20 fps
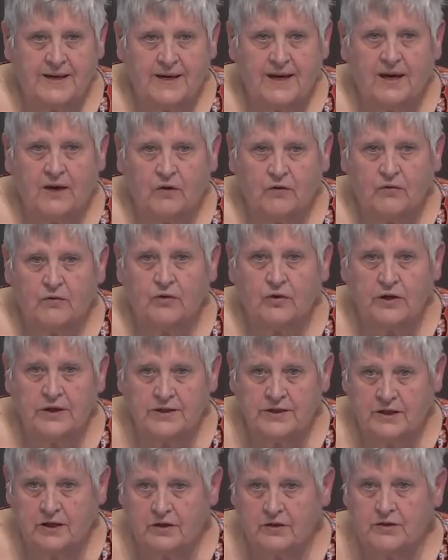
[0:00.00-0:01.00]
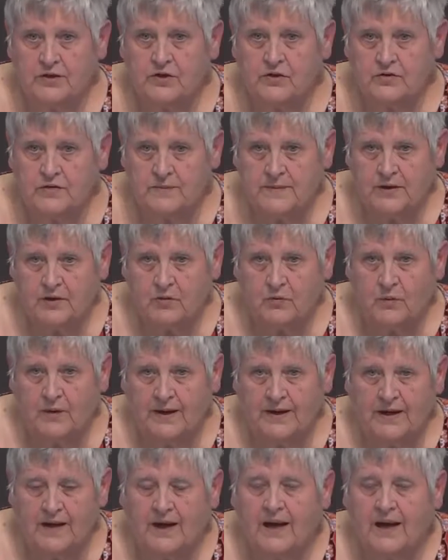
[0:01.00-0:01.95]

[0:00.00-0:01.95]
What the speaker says: now for adult use marijuana,